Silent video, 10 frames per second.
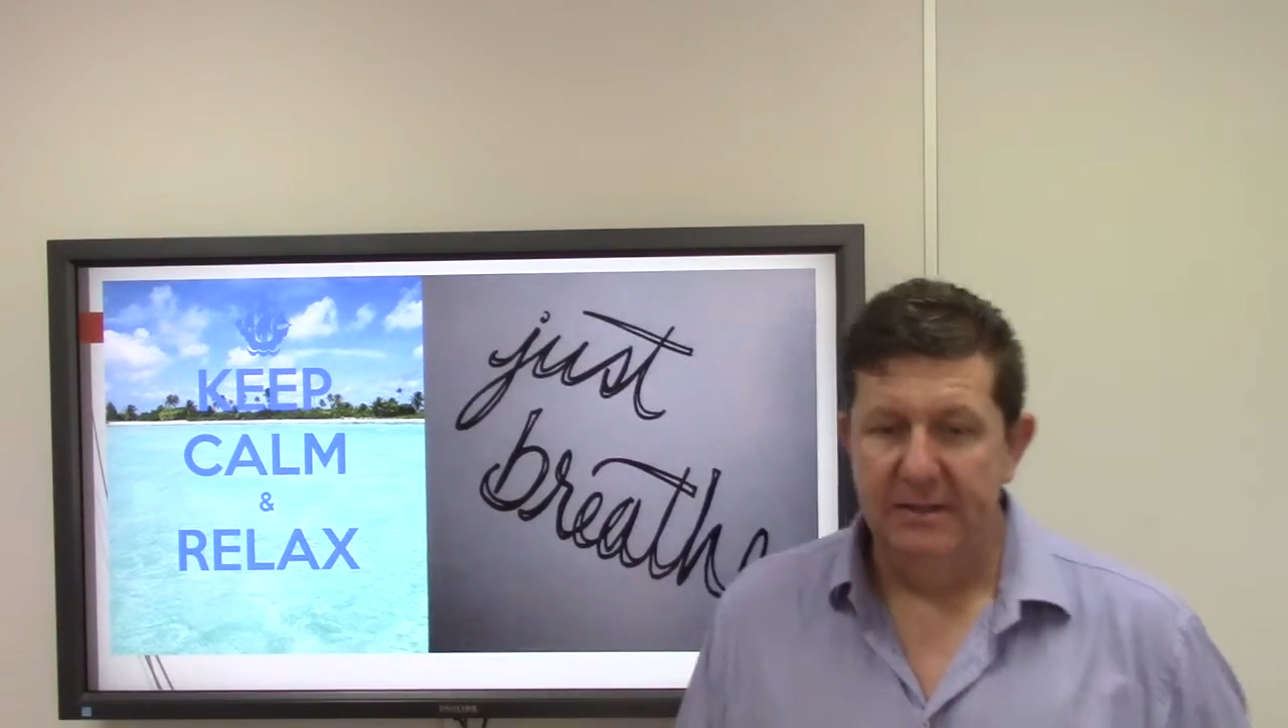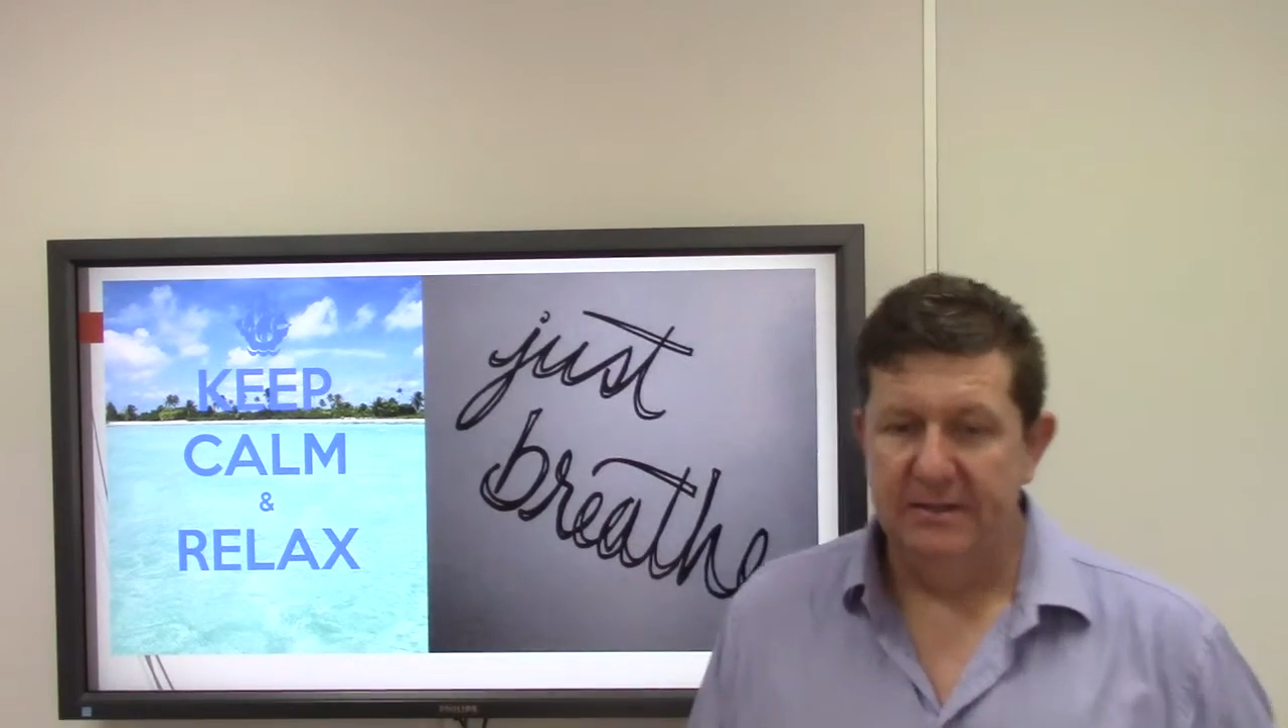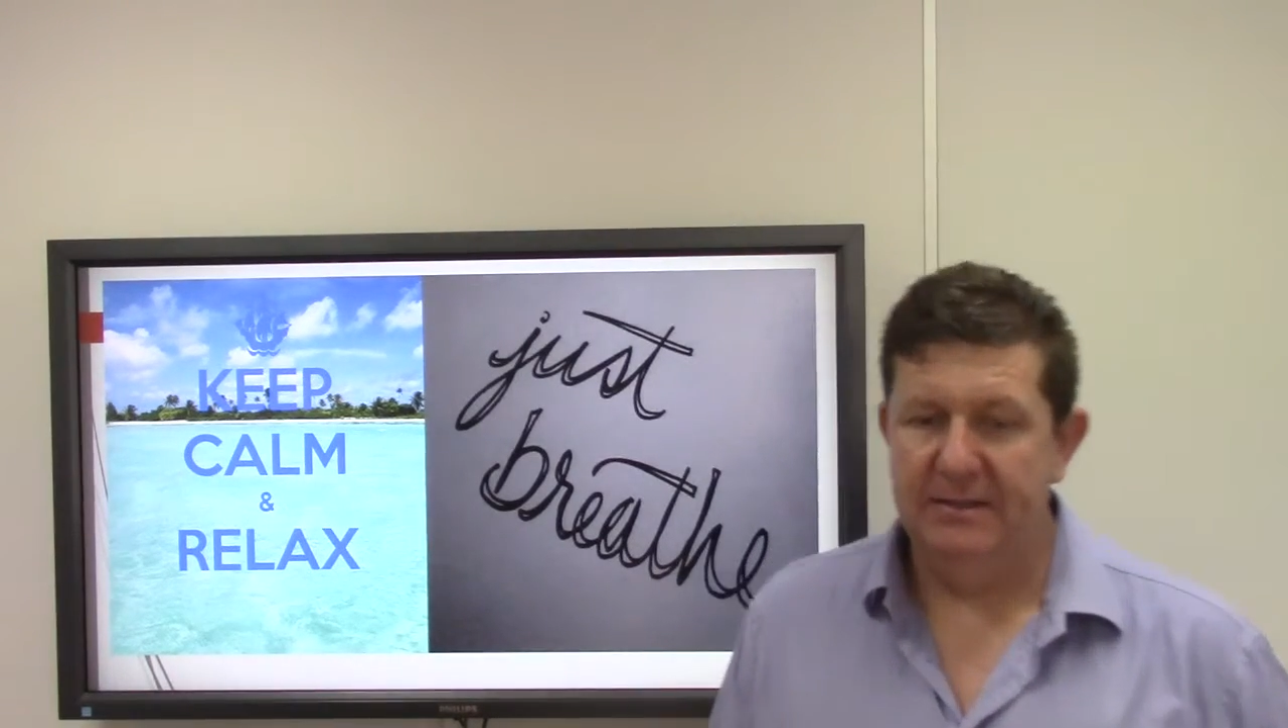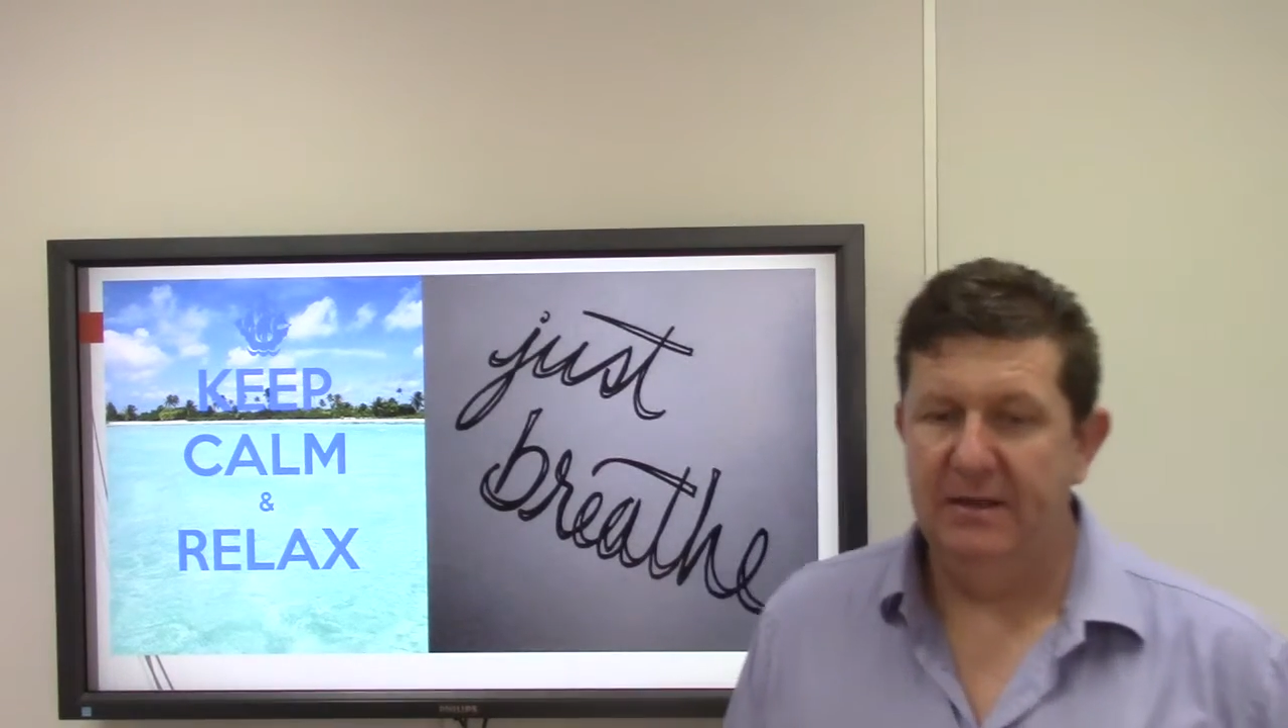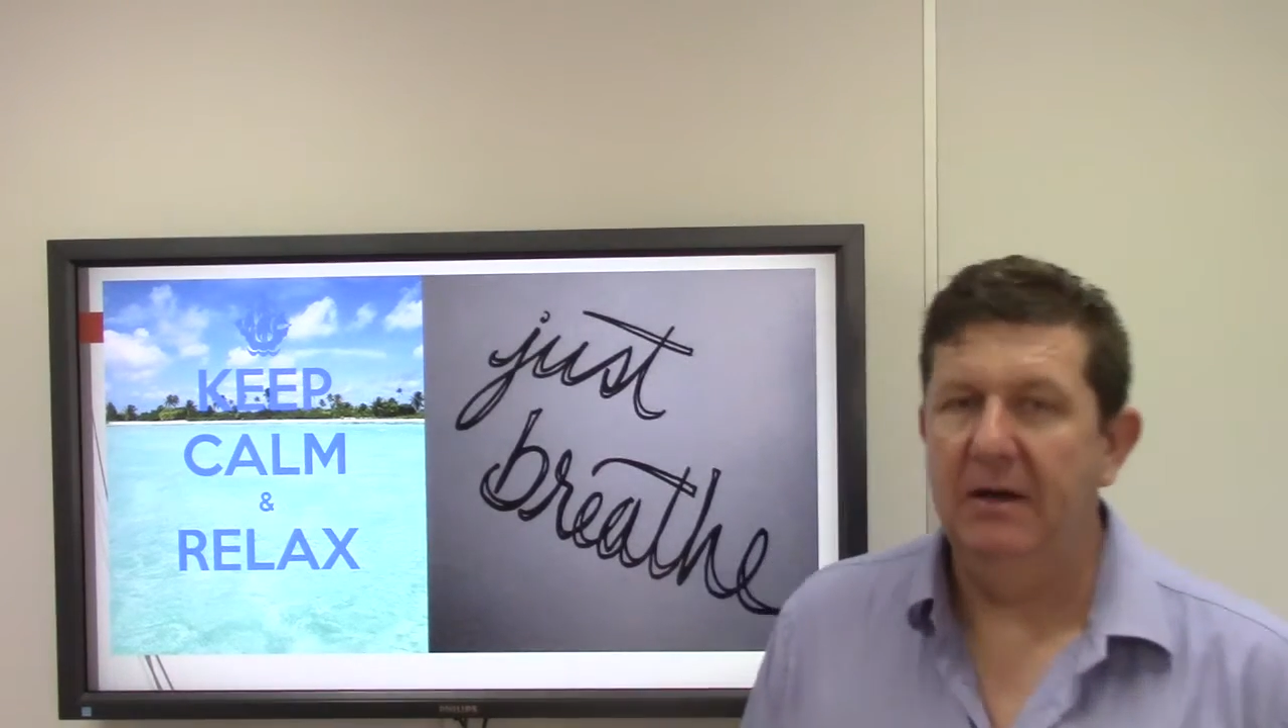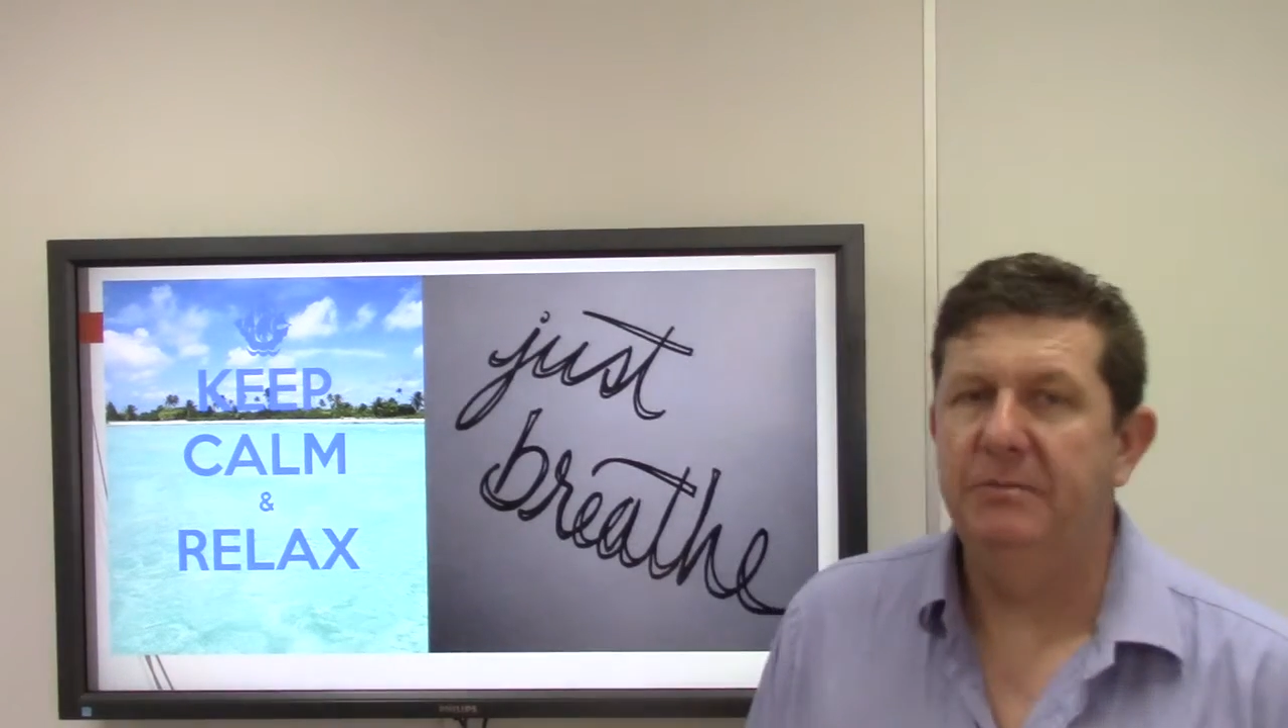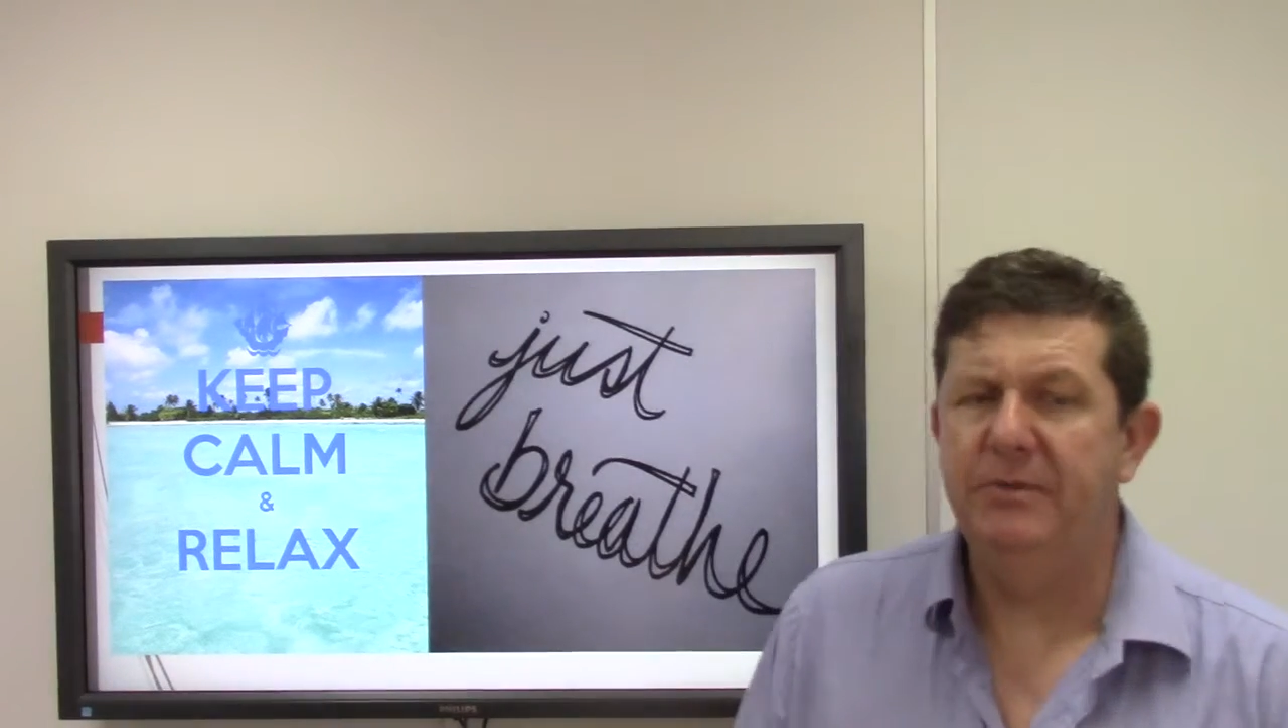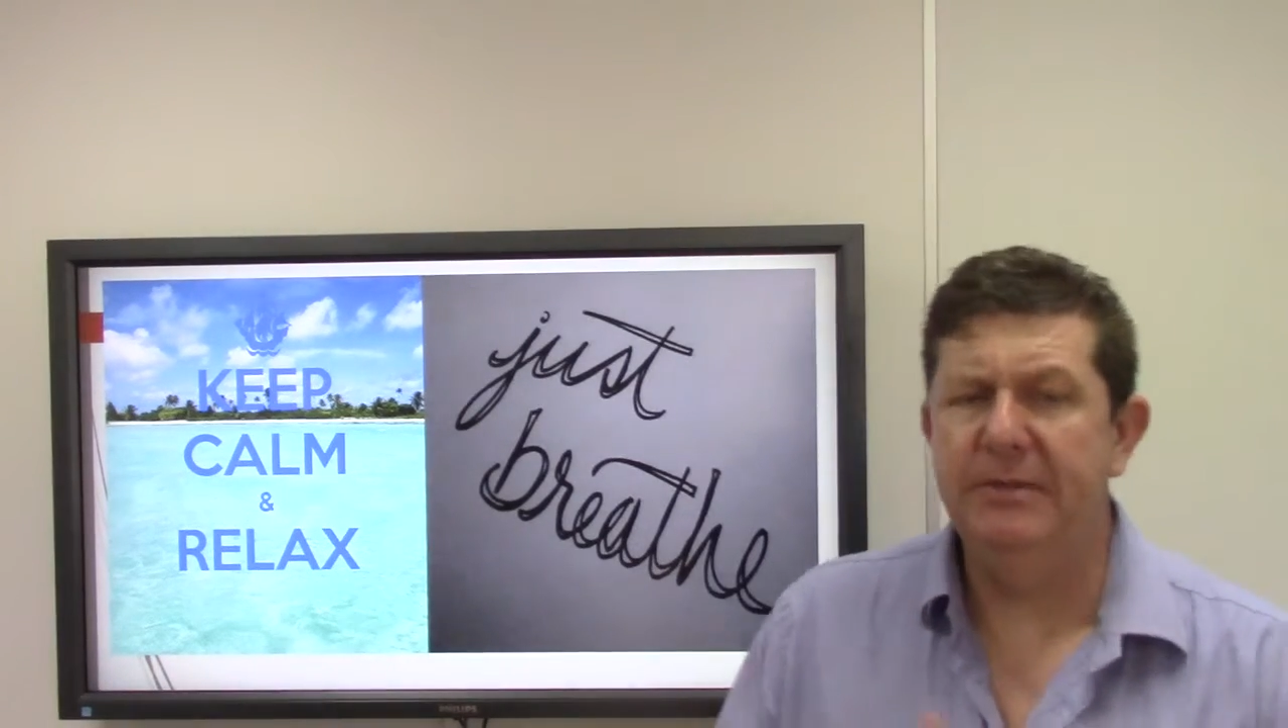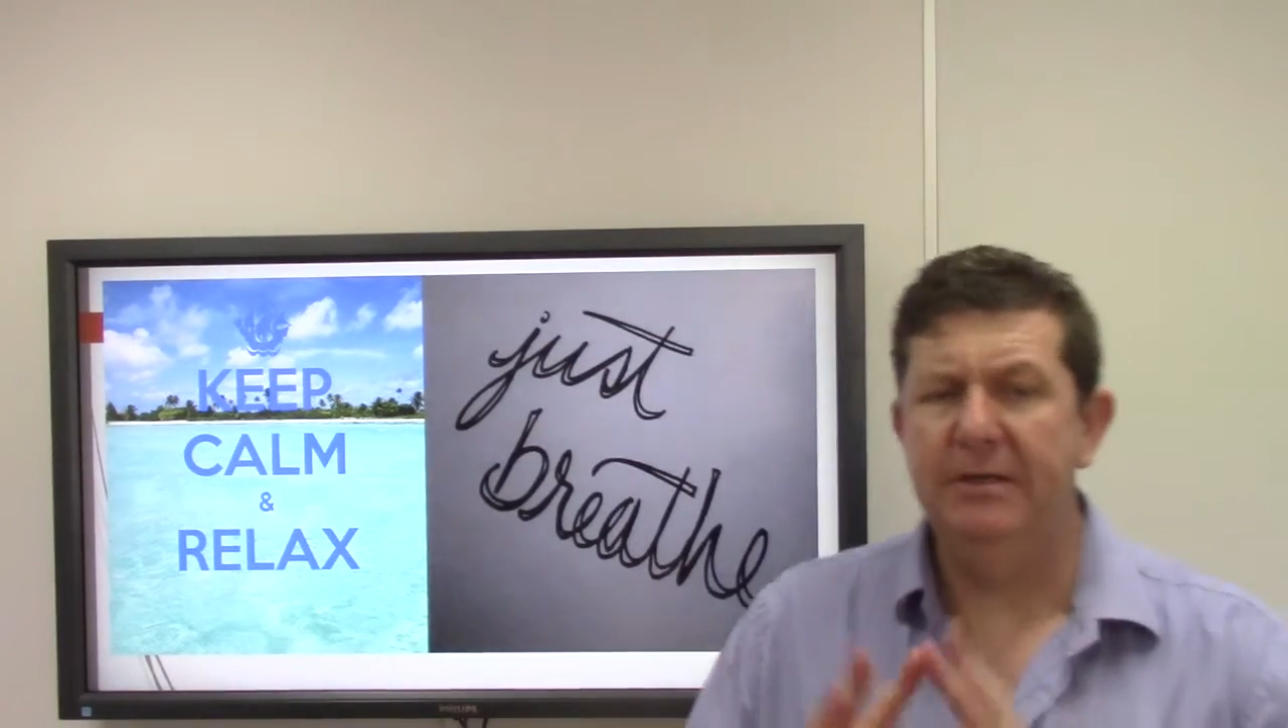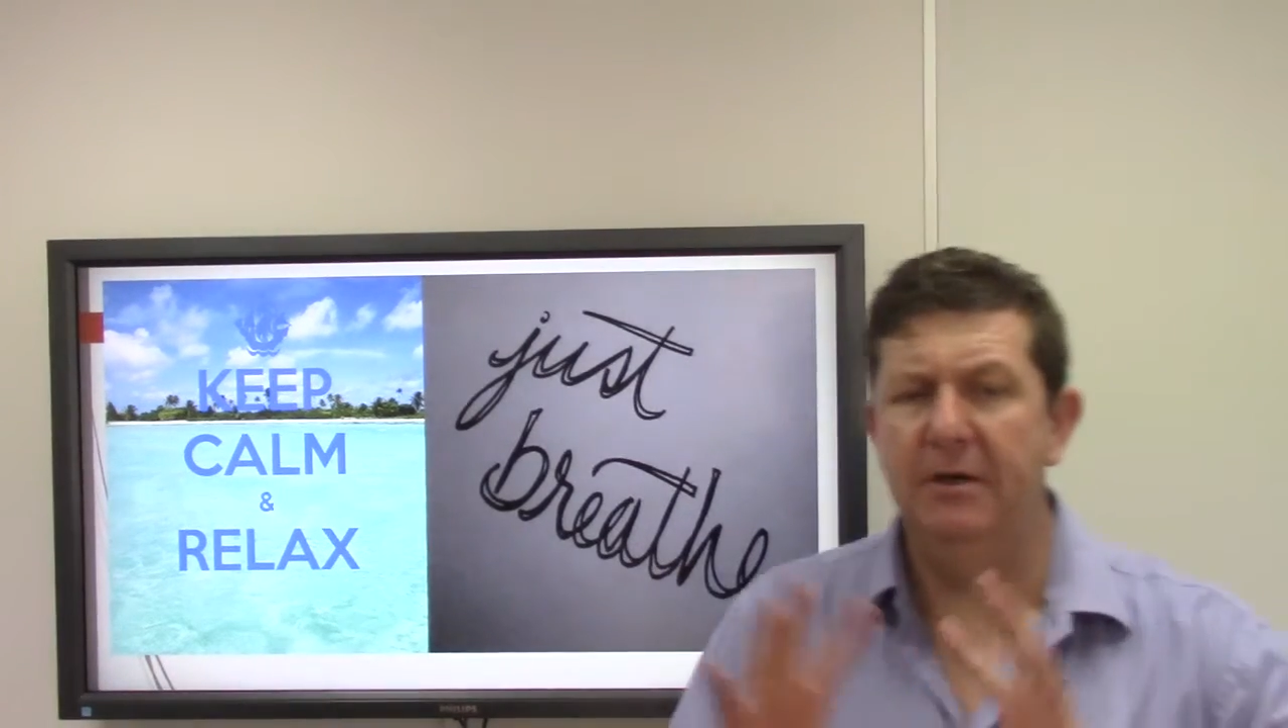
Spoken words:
So I'm switching